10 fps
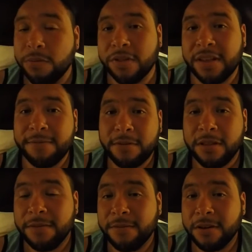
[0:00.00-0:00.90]
it was
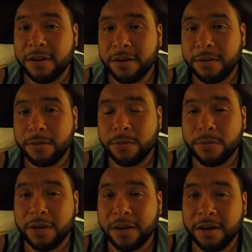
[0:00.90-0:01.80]
definitely fun.
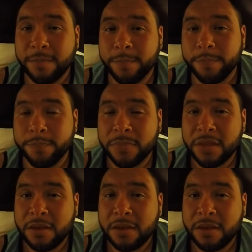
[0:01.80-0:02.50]
We um